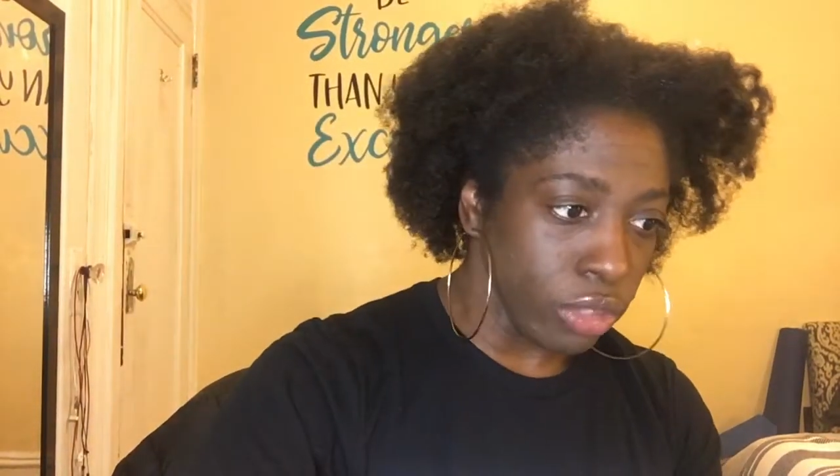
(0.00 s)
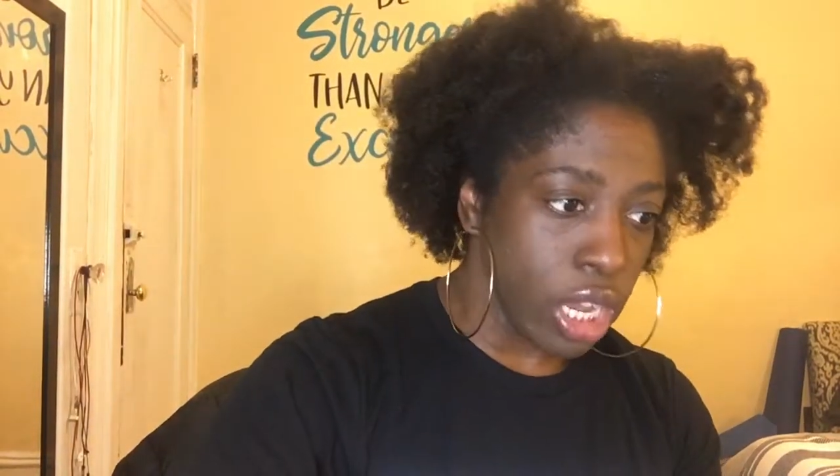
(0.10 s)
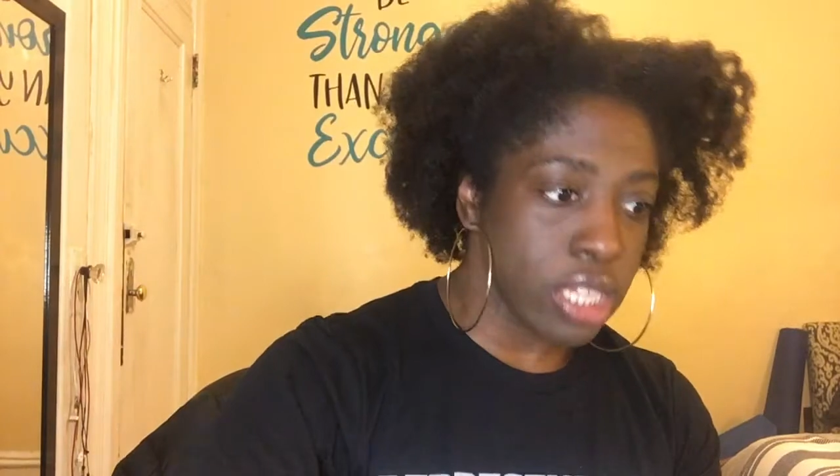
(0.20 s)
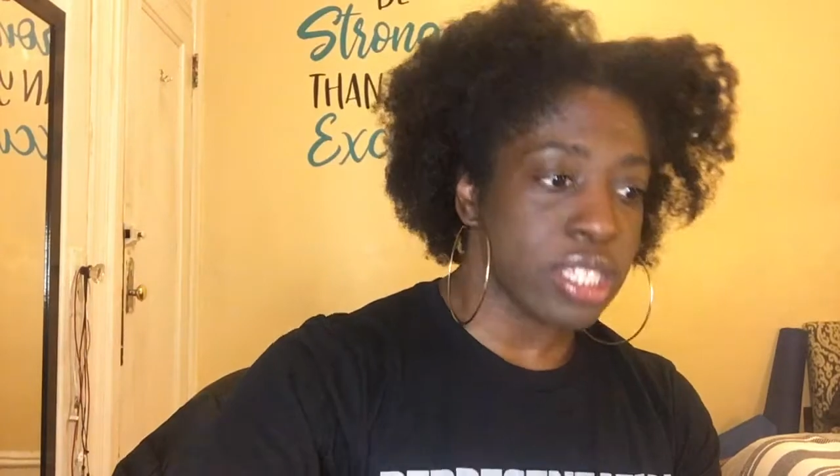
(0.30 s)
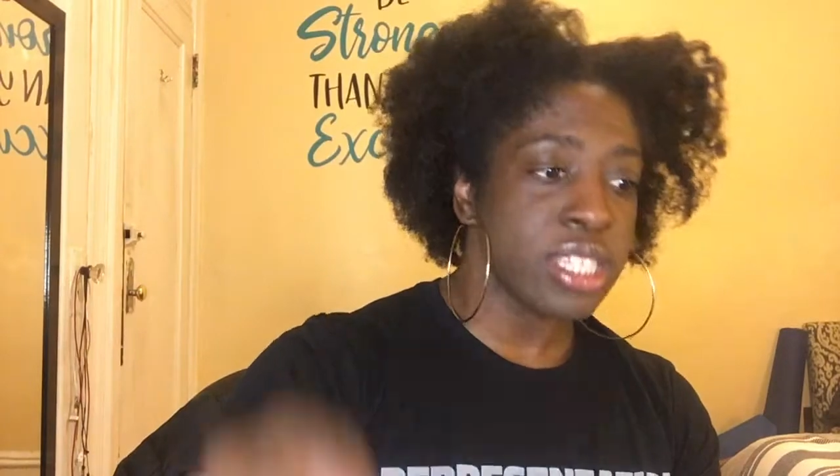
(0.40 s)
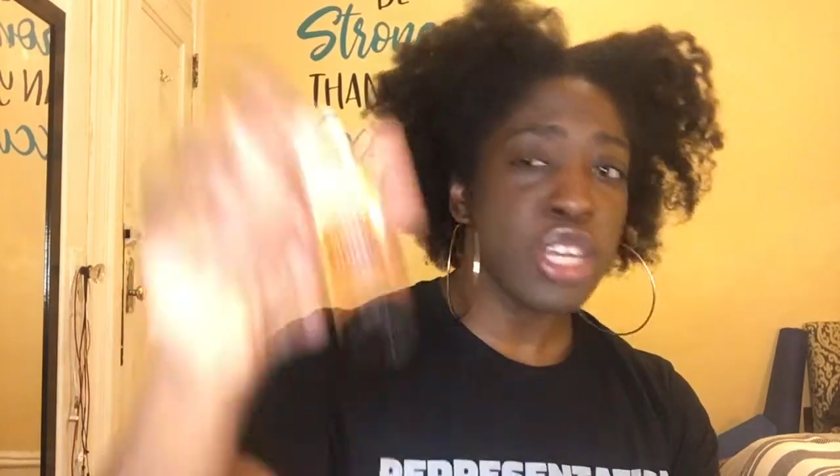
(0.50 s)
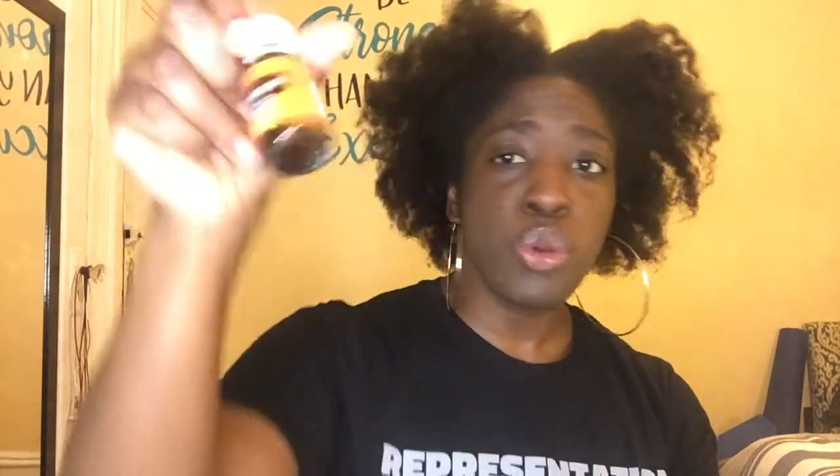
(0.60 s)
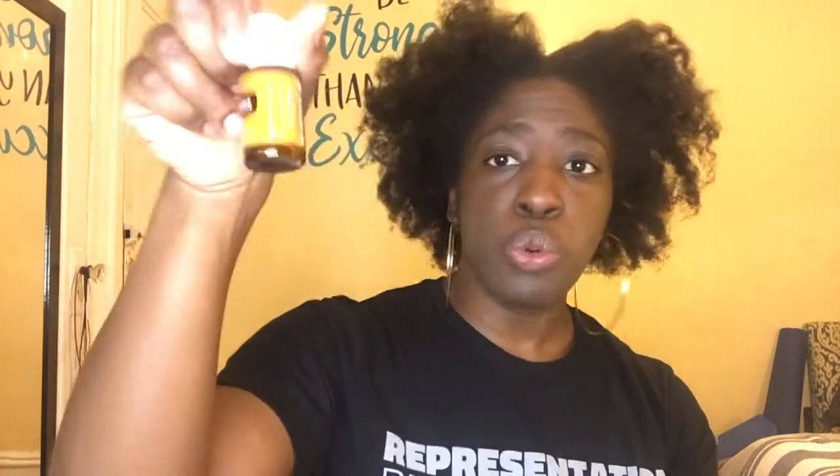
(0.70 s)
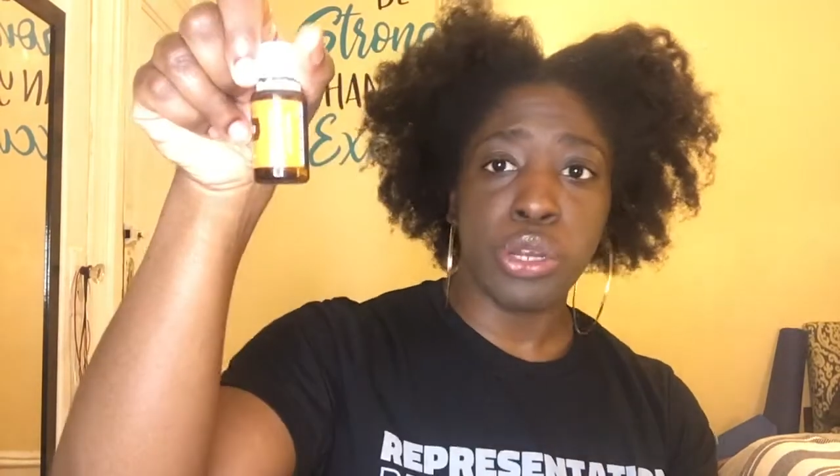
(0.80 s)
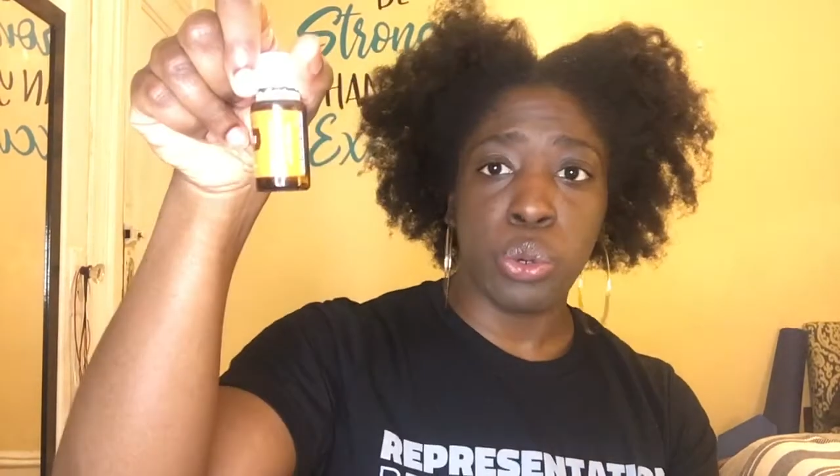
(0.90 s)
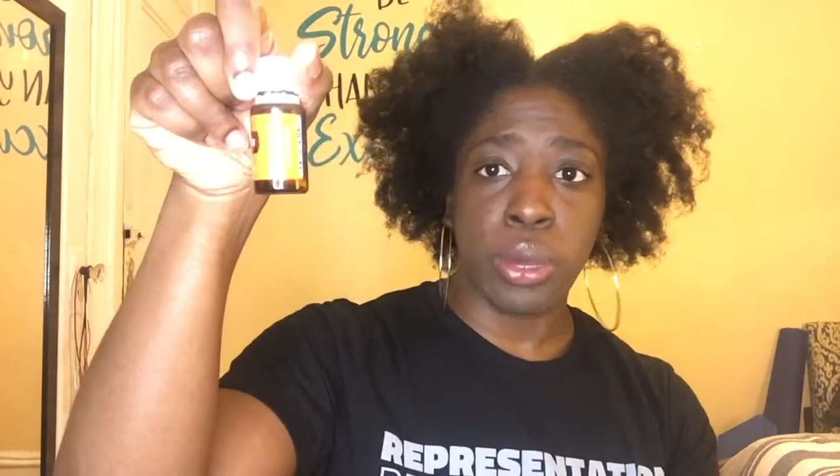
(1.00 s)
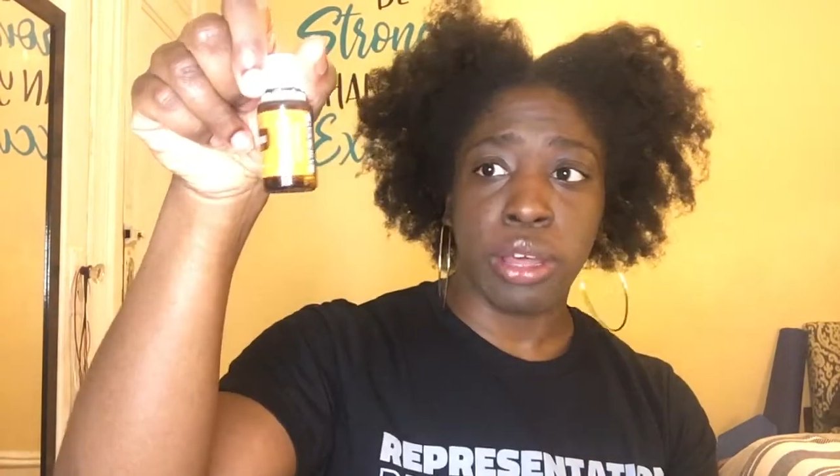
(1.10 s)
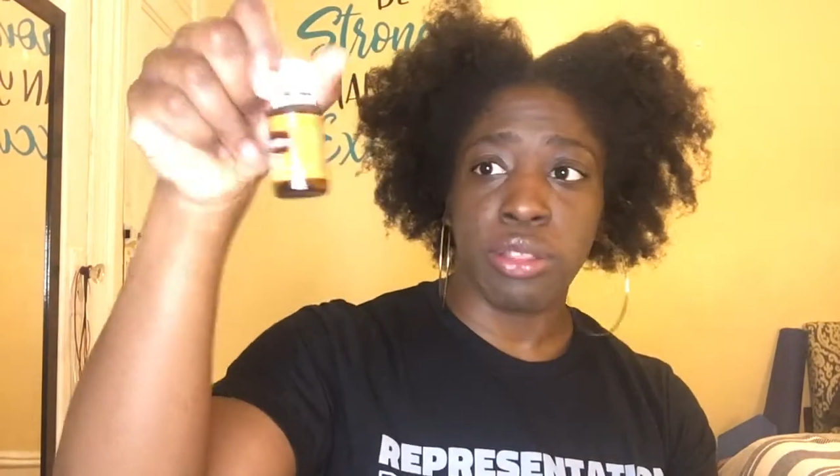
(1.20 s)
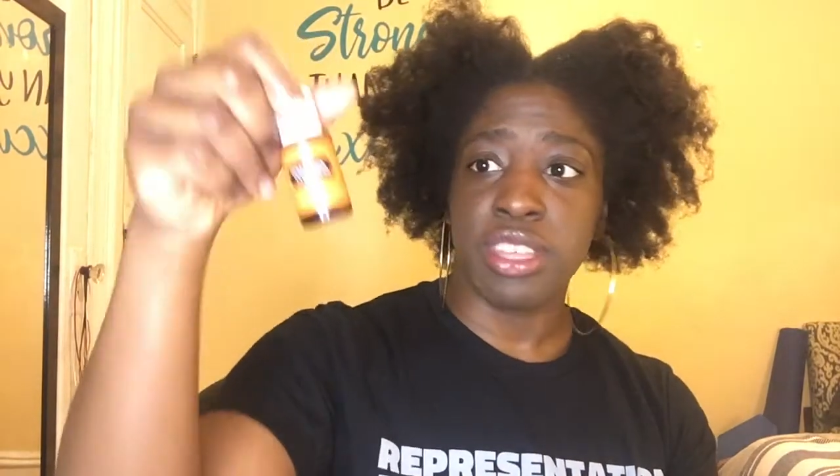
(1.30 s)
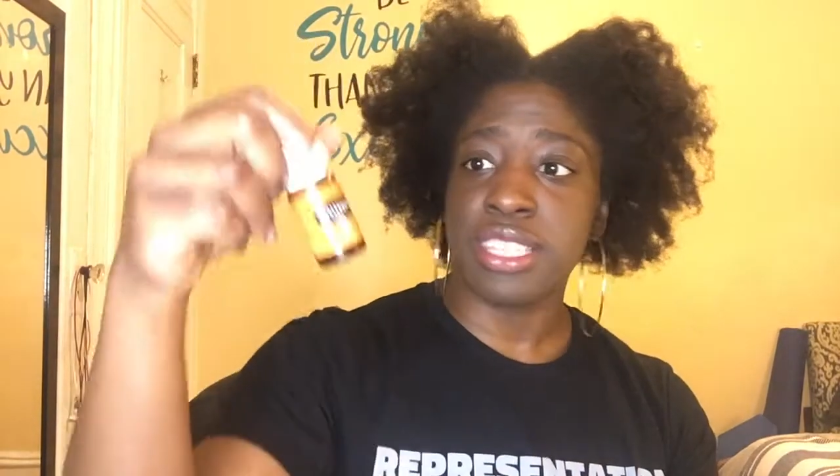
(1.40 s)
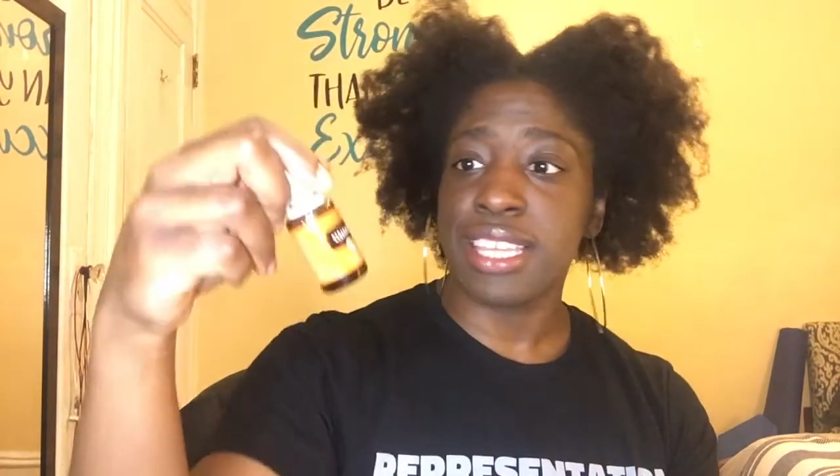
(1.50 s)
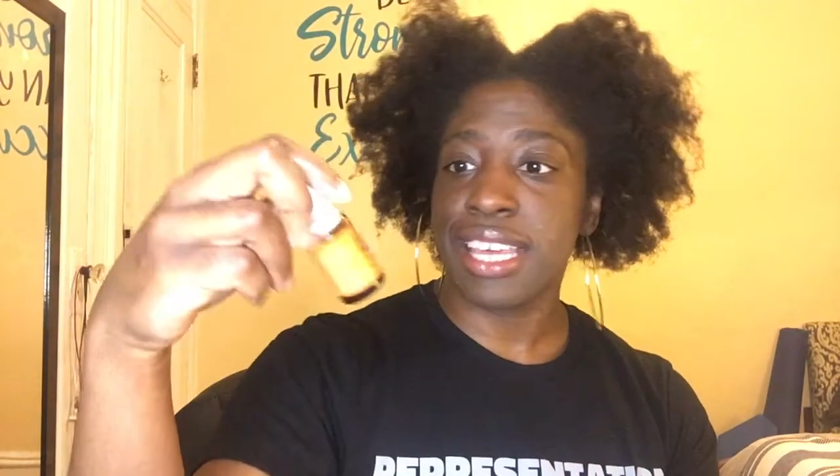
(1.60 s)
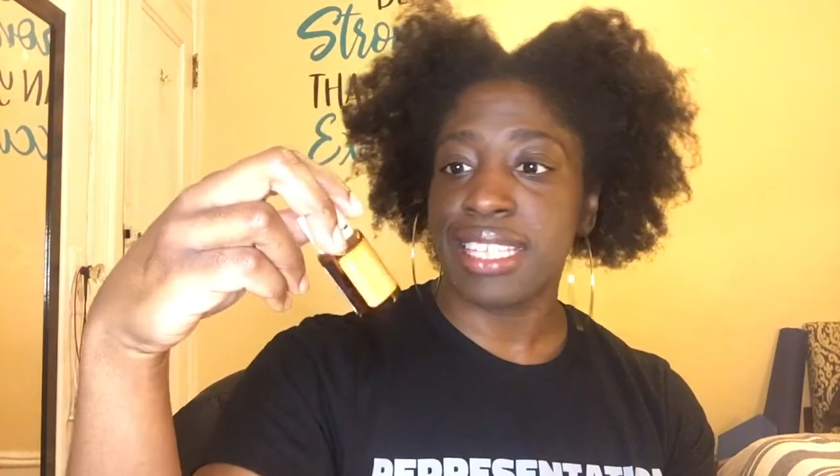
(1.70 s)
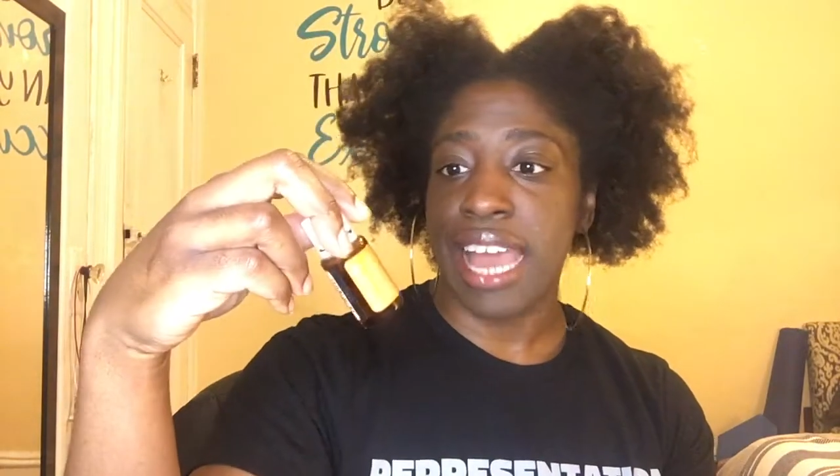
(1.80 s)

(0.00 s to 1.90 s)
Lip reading: Cedarwood oil. This is